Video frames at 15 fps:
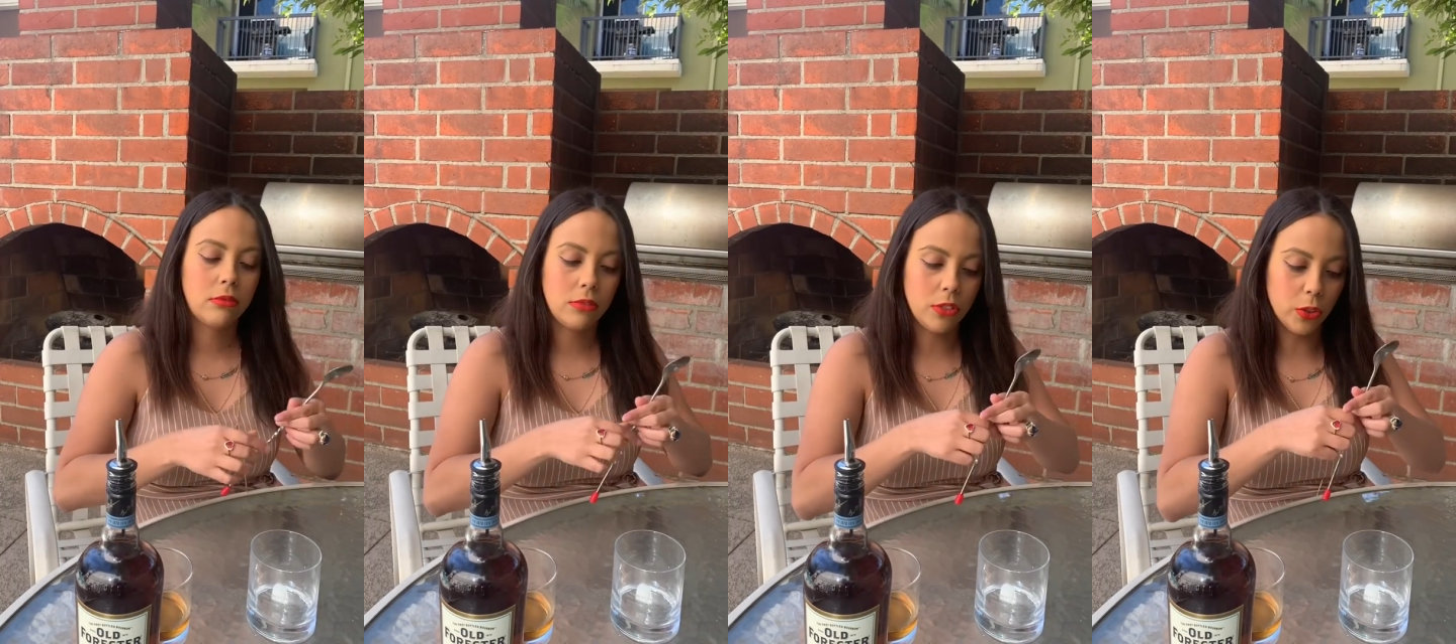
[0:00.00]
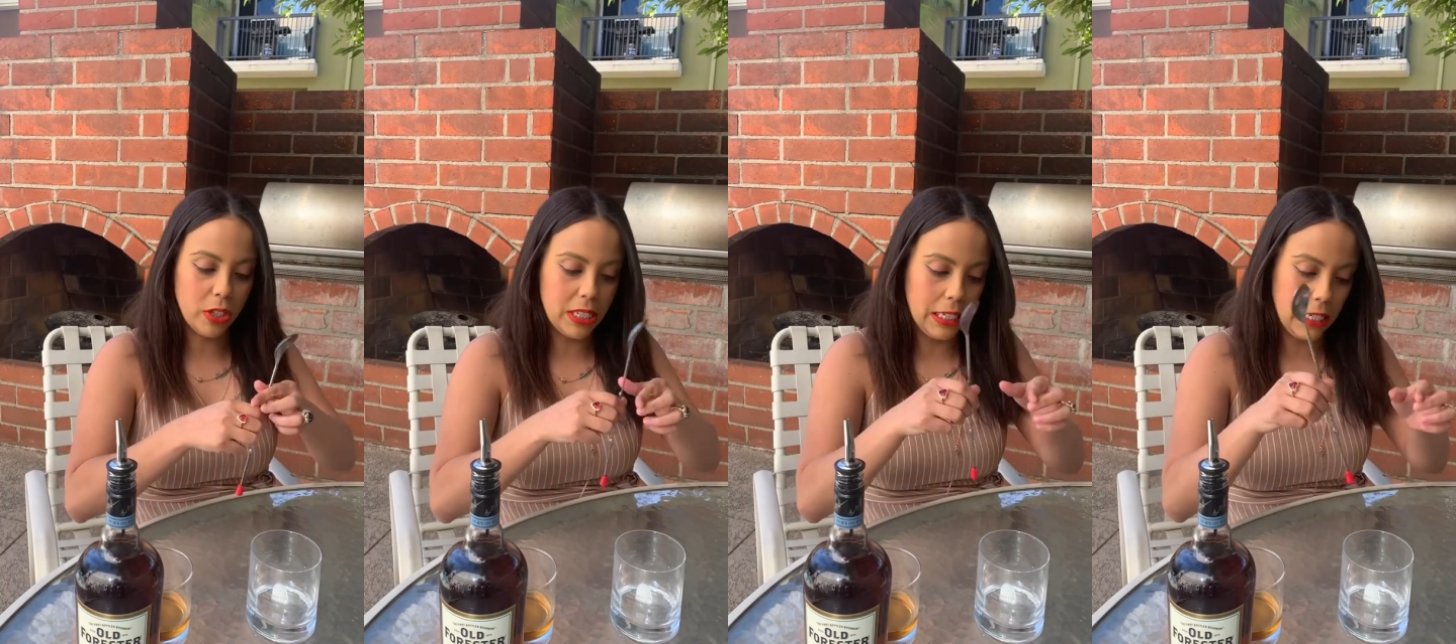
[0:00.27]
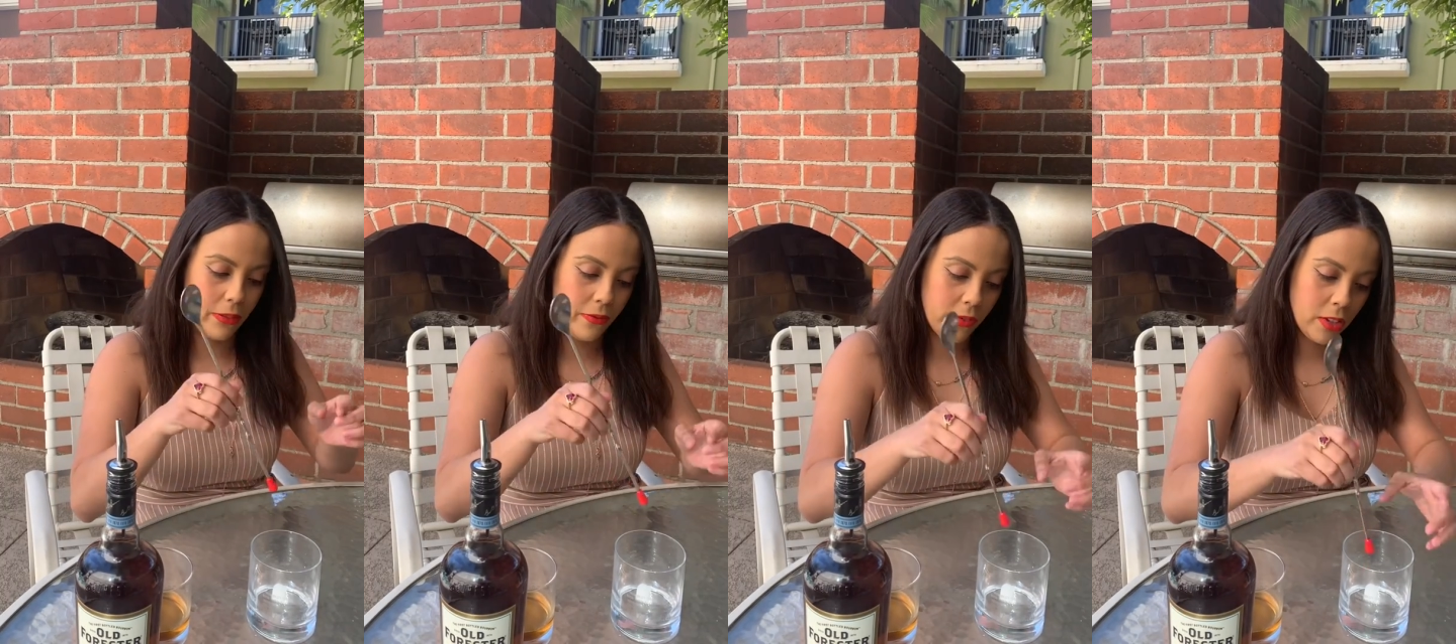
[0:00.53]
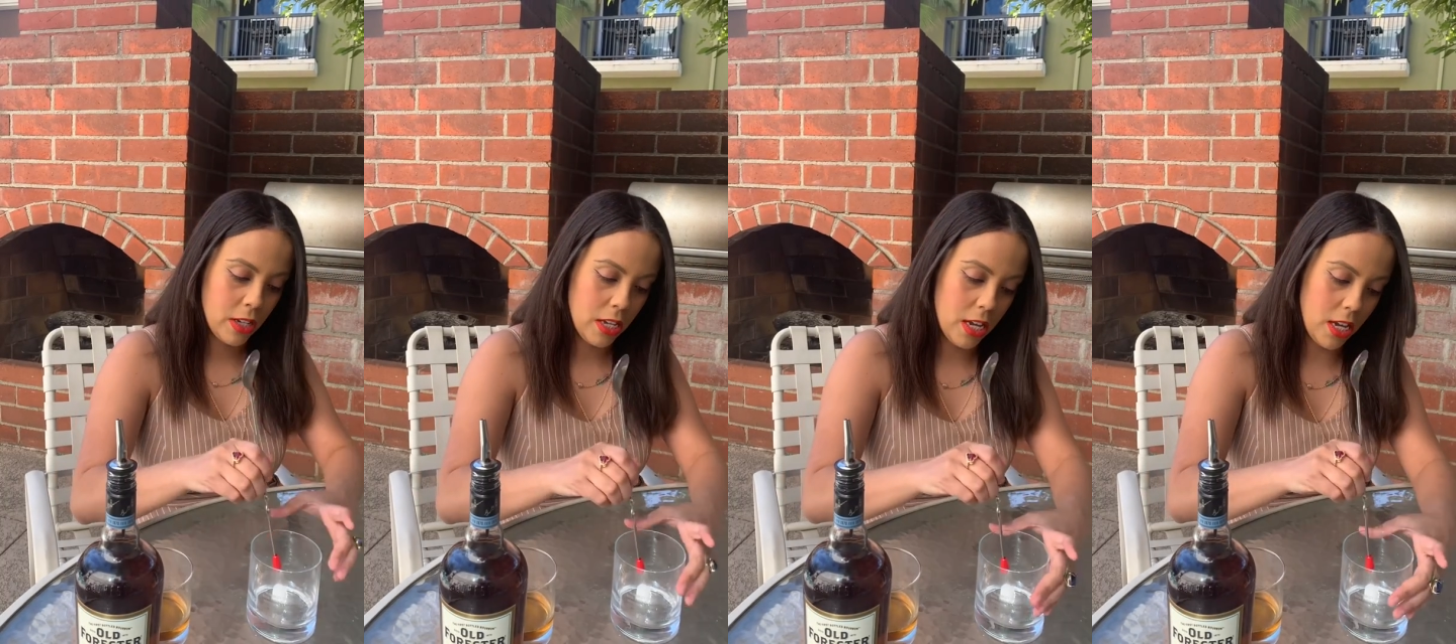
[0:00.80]
Noisy.
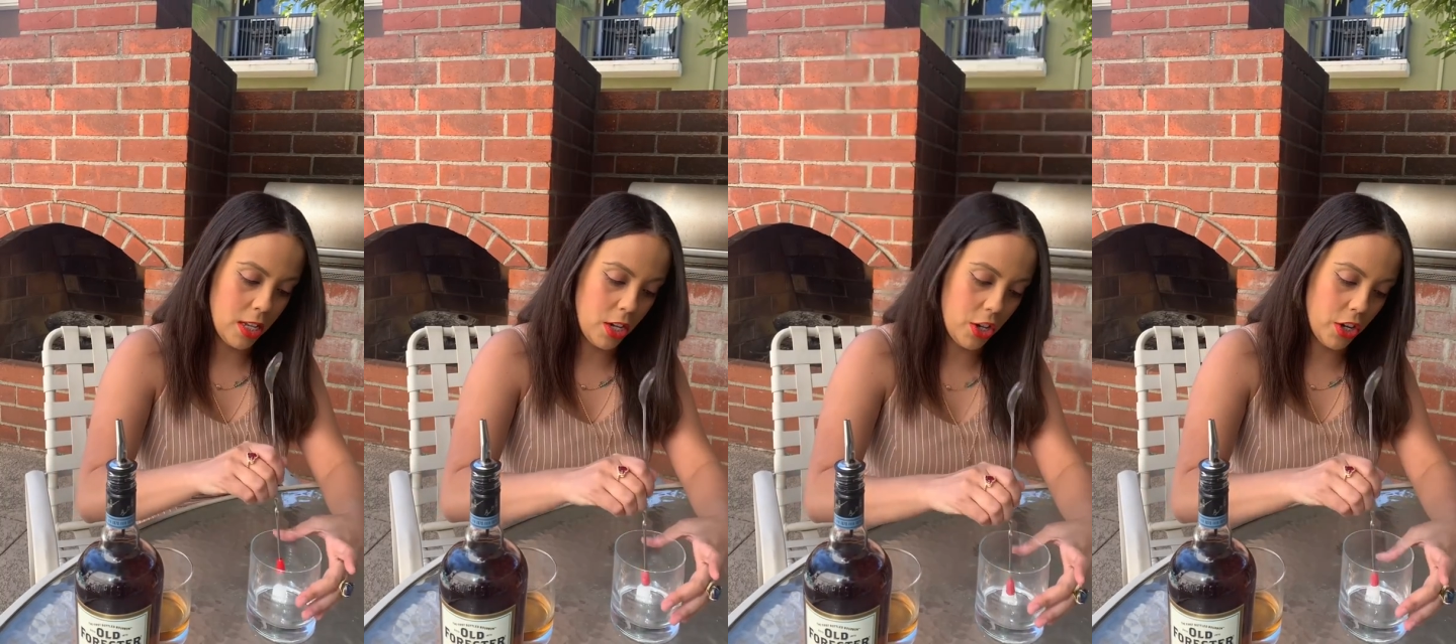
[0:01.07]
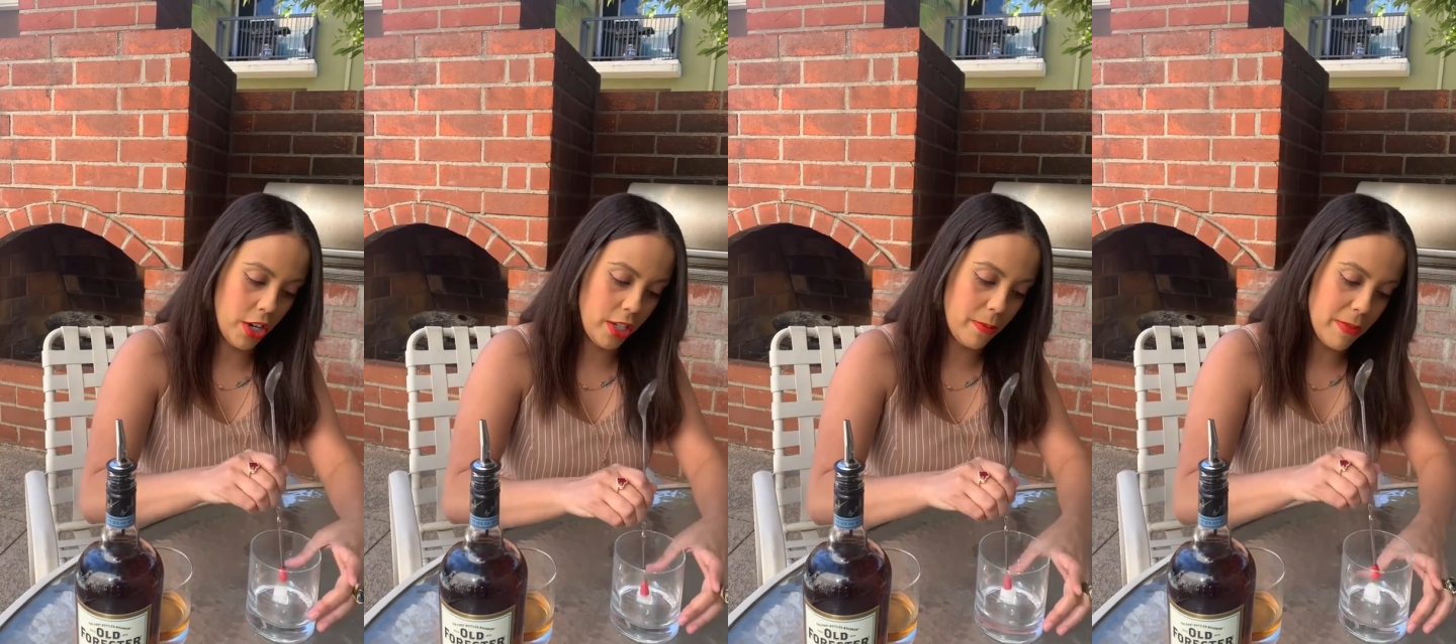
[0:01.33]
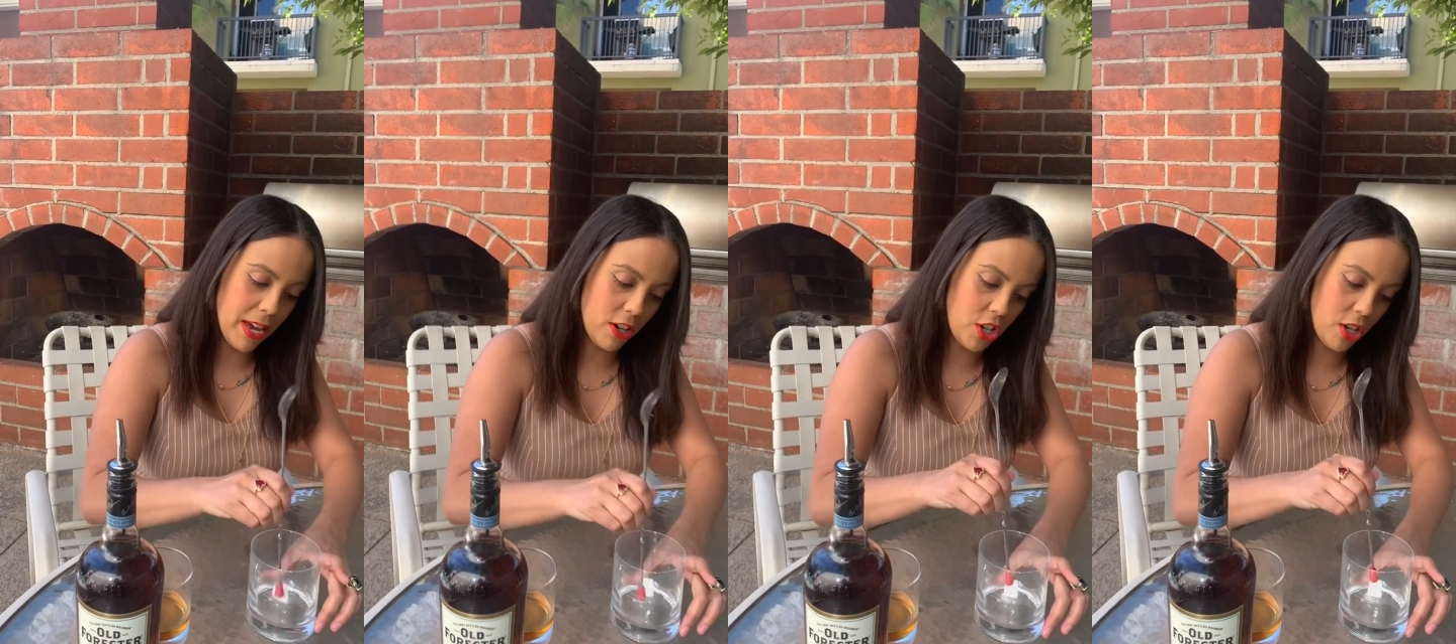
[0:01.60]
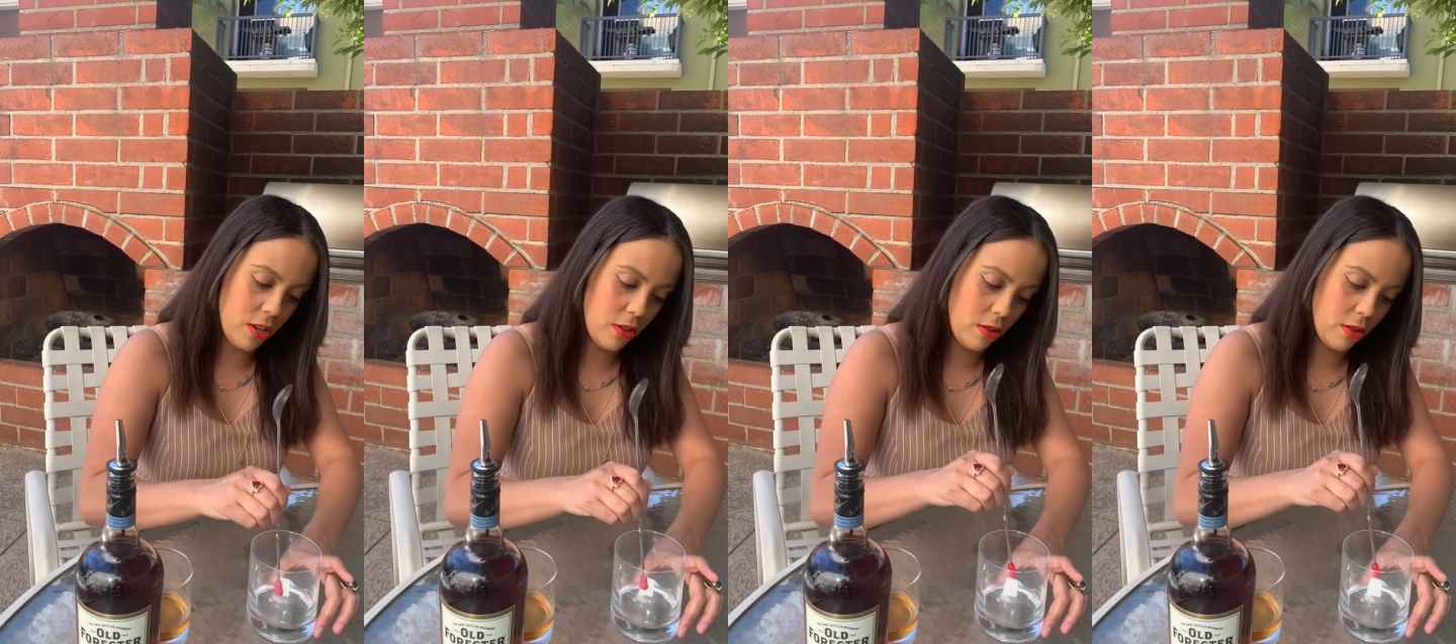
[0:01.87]
And then you're gonna smash it.